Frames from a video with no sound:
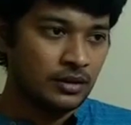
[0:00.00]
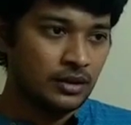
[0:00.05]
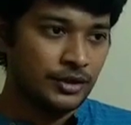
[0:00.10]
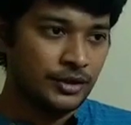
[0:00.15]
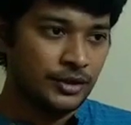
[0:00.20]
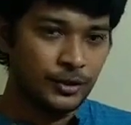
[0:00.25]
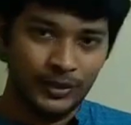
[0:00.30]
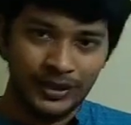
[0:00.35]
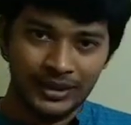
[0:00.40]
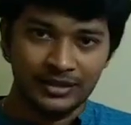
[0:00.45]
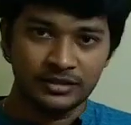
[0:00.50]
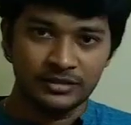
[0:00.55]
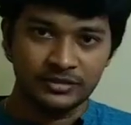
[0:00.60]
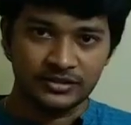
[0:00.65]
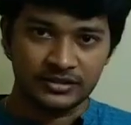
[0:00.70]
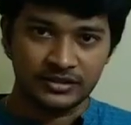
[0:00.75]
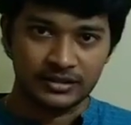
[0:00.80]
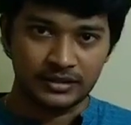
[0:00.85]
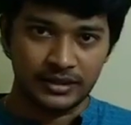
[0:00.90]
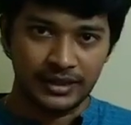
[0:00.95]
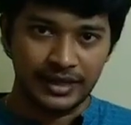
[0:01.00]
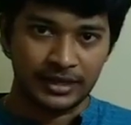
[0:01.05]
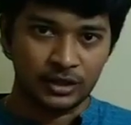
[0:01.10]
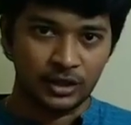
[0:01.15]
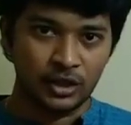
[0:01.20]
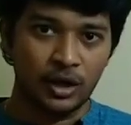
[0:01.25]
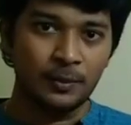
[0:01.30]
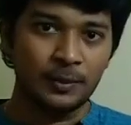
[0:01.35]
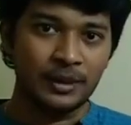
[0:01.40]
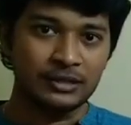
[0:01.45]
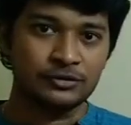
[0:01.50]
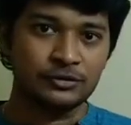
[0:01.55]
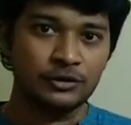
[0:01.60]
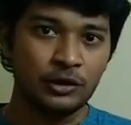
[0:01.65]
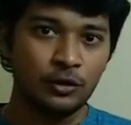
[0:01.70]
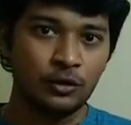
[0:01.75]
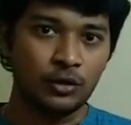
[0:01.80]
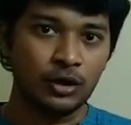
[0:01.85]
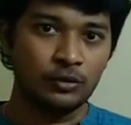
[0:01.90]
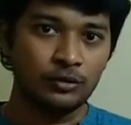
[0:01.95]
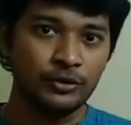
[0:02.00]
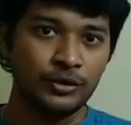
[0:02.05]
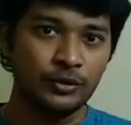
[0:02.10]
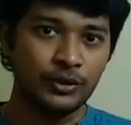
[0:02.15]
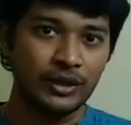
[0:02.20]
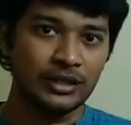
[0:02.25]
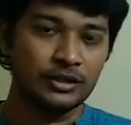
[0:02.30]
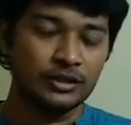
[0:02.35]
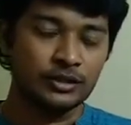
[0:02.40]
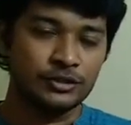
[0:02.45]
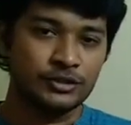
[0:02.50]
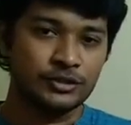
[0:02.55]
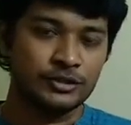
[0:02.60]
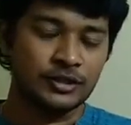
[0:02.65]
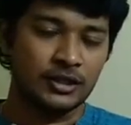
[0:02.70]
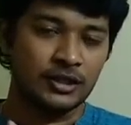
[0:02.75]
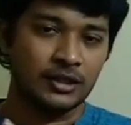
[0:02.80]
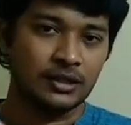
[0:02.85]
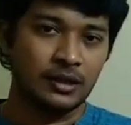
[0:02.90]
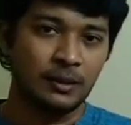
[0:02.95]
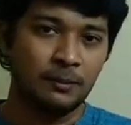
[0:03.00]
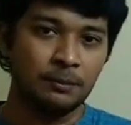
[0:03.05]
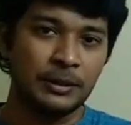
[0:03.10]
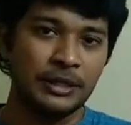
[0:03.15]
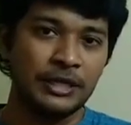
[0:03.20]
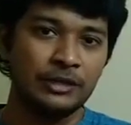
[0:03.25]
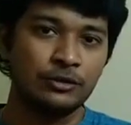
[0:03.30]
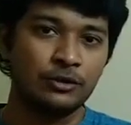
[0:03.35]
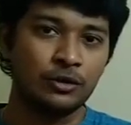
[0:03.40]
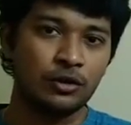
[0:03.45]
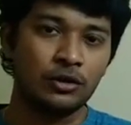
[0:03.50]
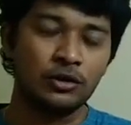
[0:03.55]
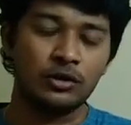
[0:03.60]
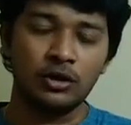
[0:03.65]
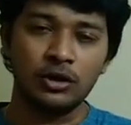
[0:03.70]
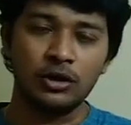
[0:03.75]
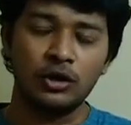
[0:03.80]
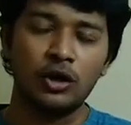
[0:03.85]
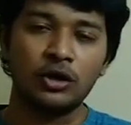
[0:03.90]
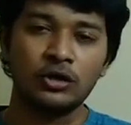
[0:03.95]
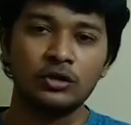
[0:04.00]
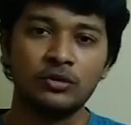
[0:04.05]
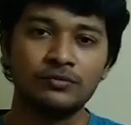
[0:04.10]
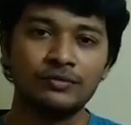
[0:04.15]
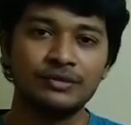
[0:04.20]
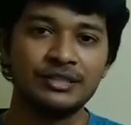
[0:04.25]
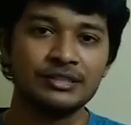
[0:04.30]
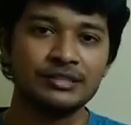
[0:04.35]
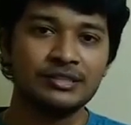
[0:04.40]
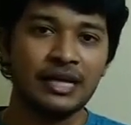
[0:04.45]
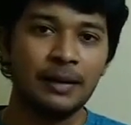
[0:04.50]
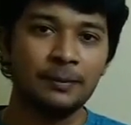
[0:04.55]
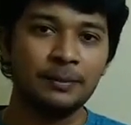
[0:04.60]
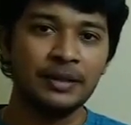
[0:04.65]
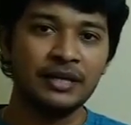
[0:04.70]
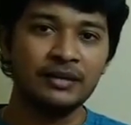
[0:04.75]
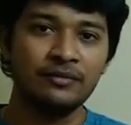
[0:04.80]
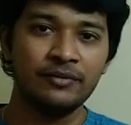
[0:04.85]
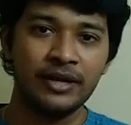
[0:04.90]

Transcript: During this economic slowdown, during this complete corona lockdown which is happening,